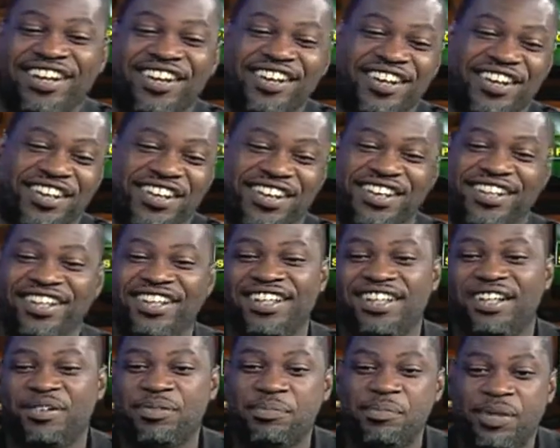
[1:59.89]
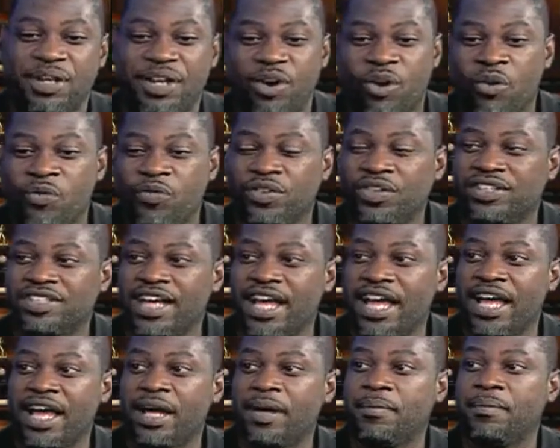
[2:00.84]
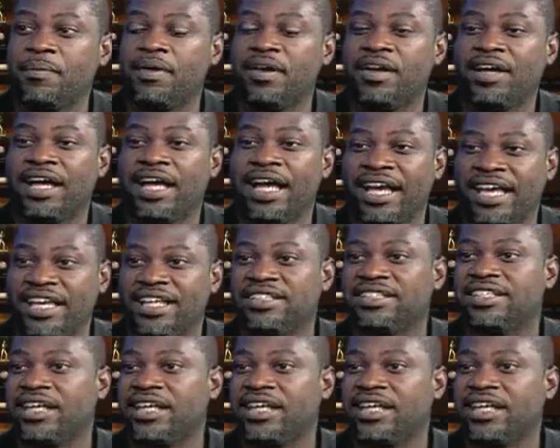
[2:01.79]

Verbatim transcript: uh, but over the time, uh, I guess